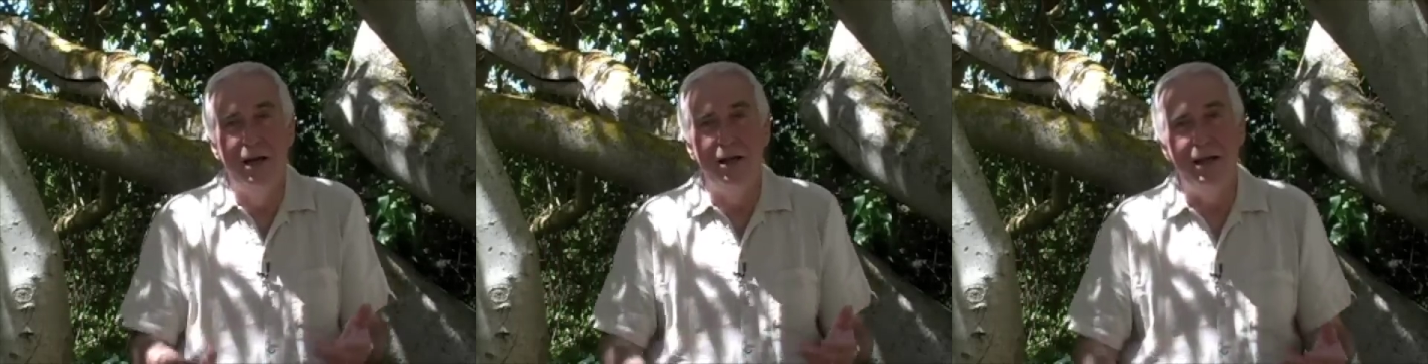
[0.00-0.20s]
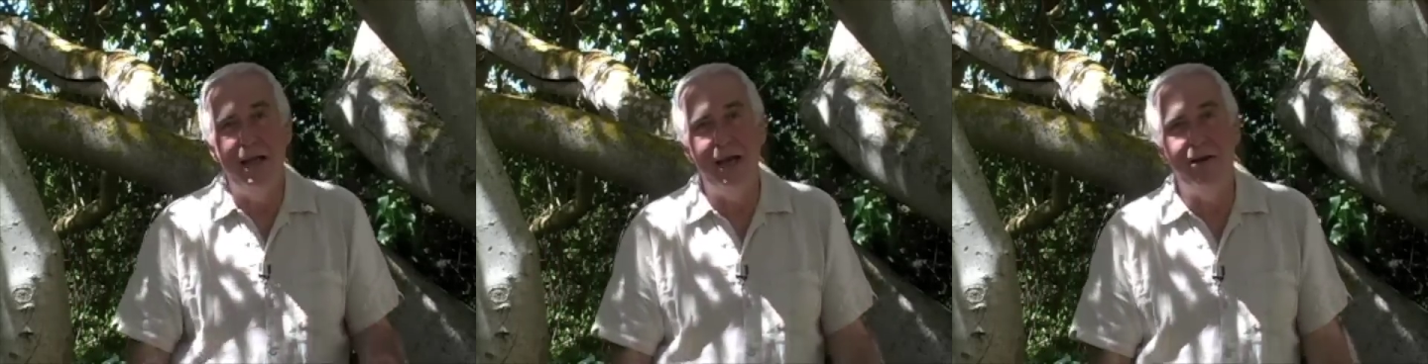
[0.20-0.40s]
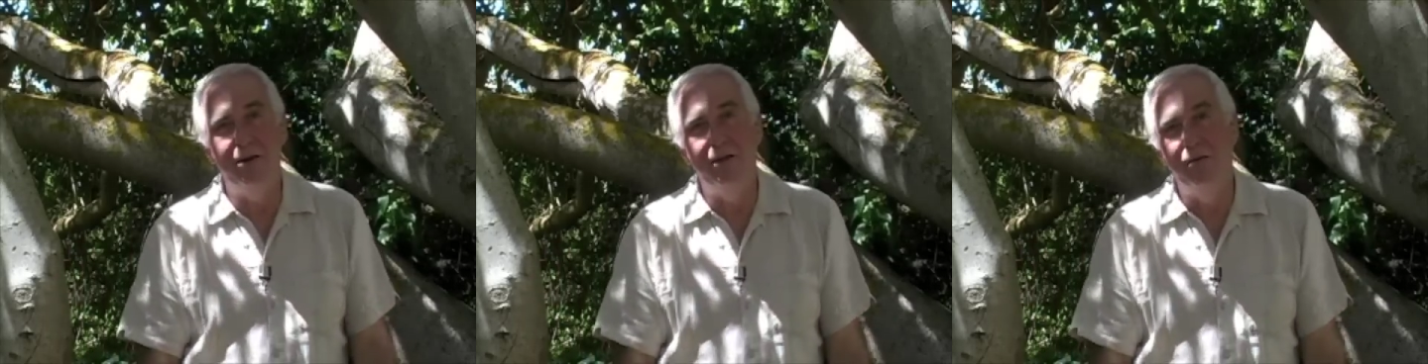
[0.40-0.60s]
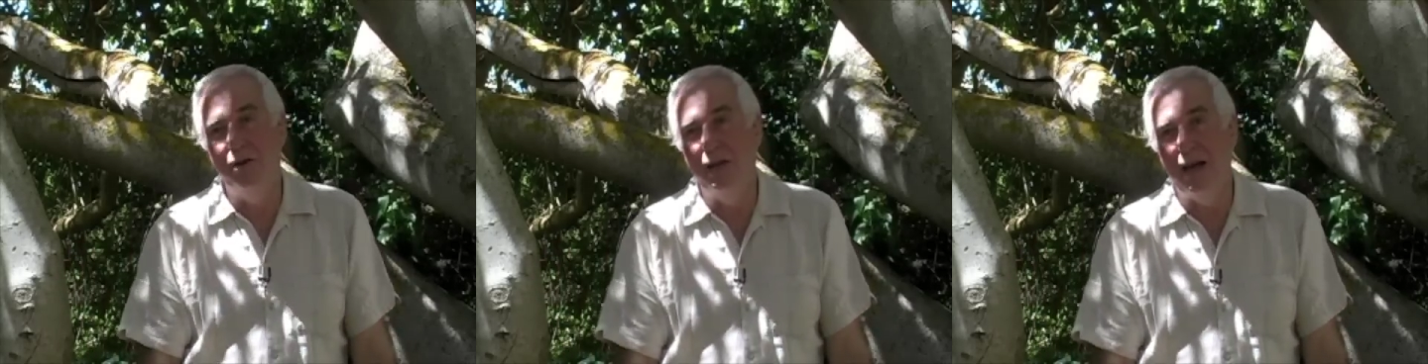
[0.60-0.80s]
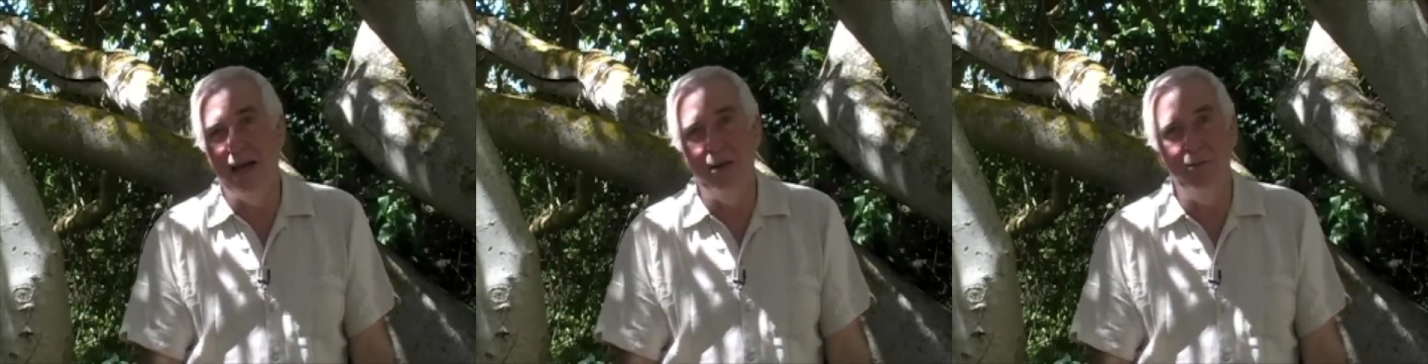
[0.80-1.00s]
Now, if you
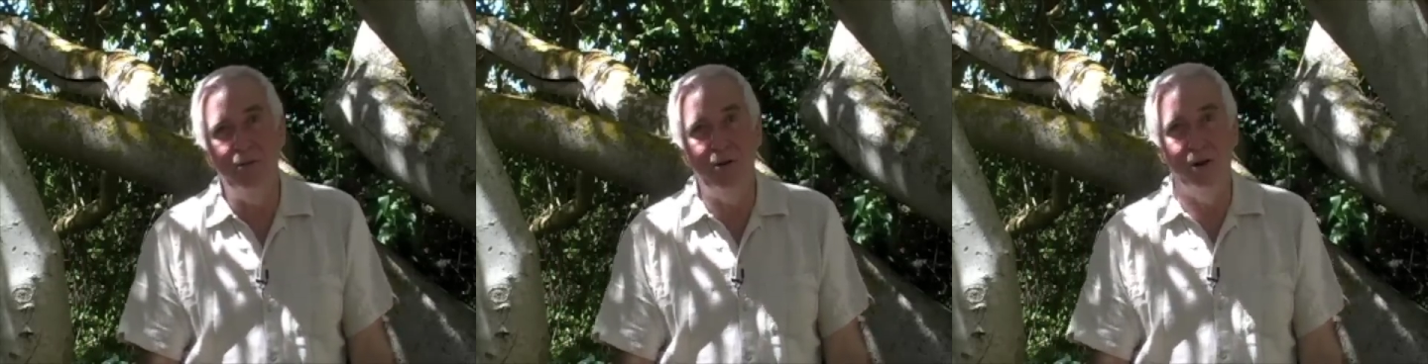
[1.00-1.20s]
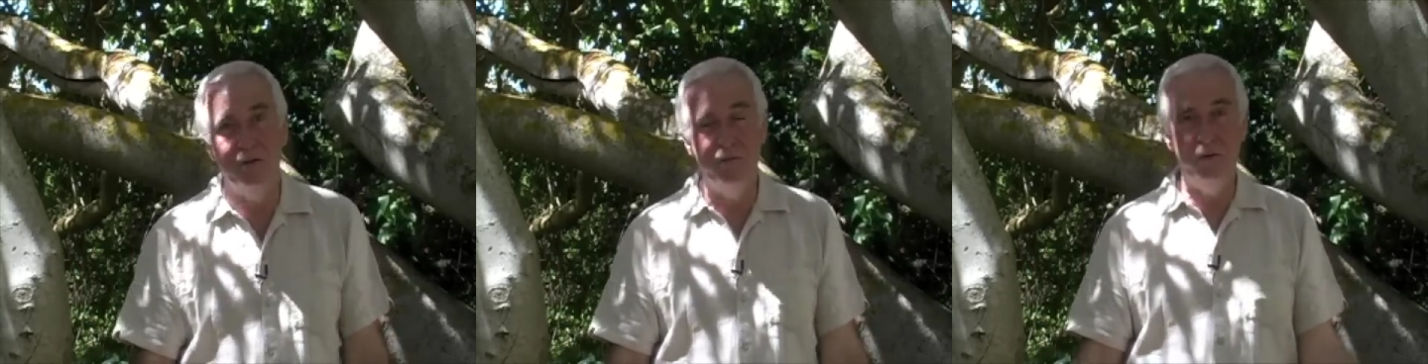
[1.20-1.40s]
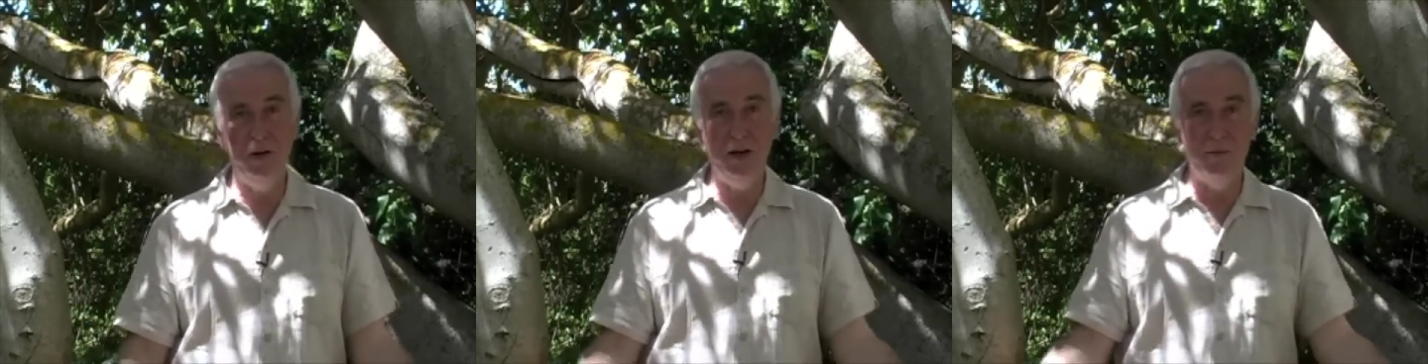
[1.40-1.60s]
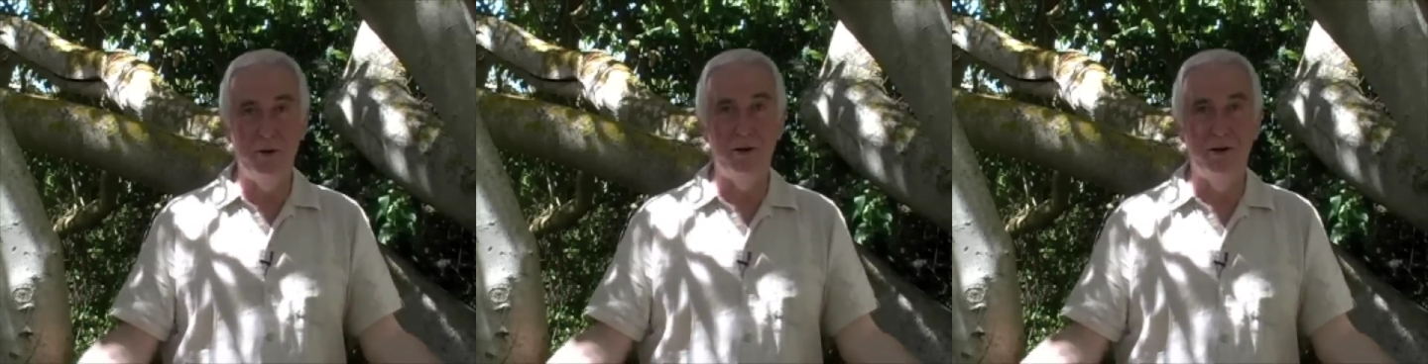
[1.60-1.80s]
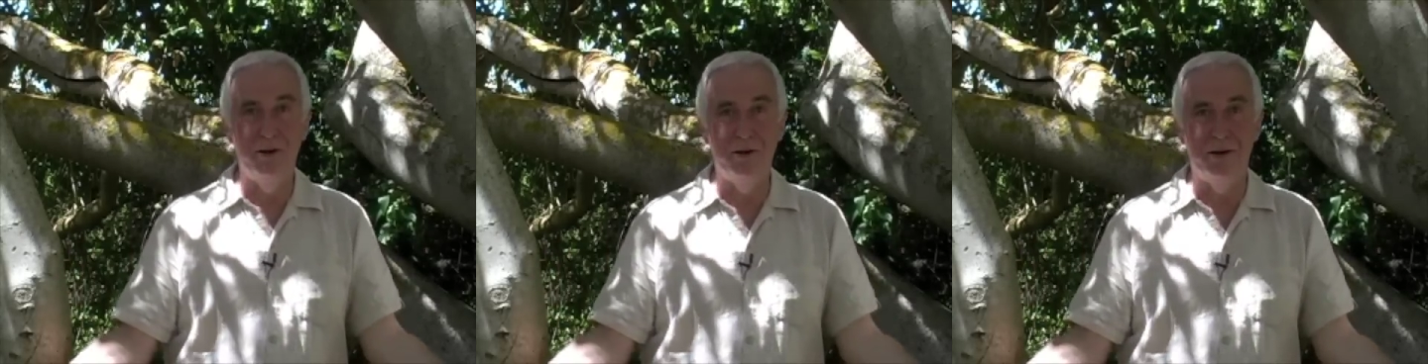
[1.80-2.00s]
like, we've got a
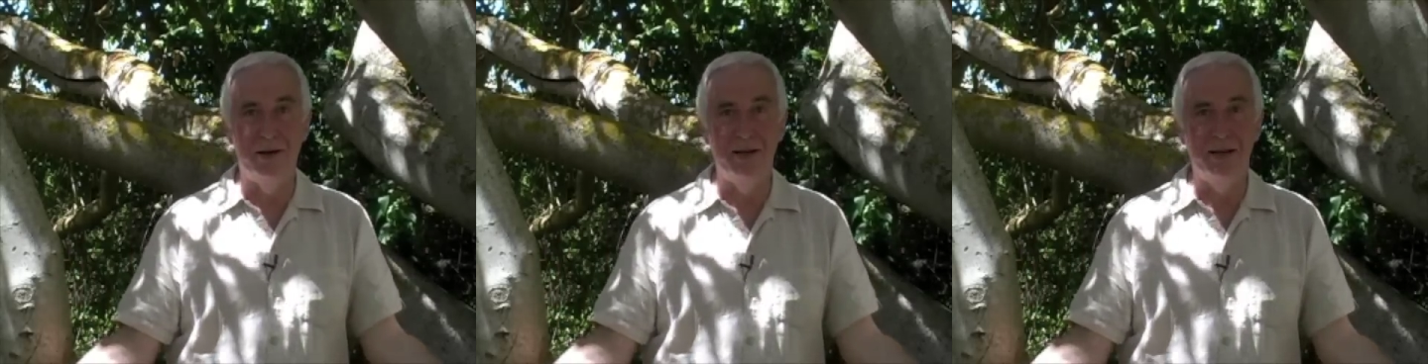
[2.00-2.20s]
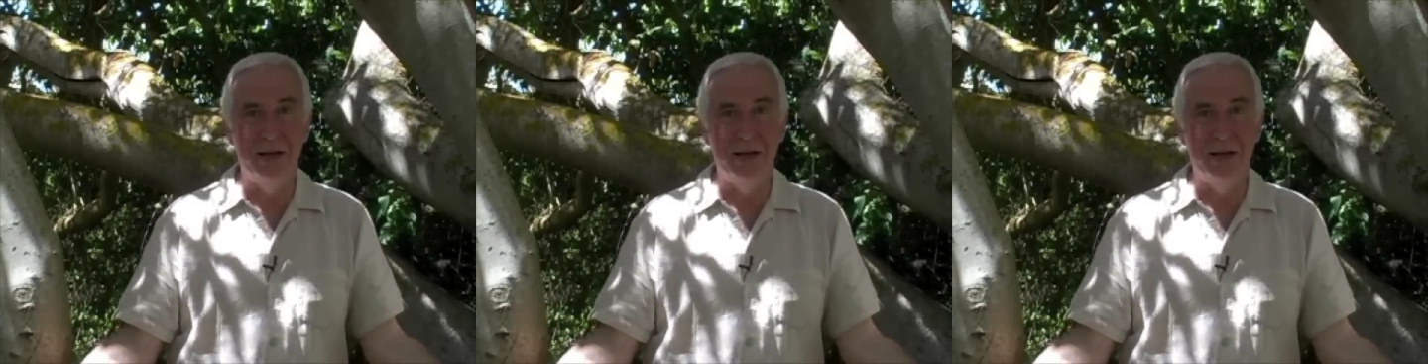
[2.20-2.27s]
verbal lure.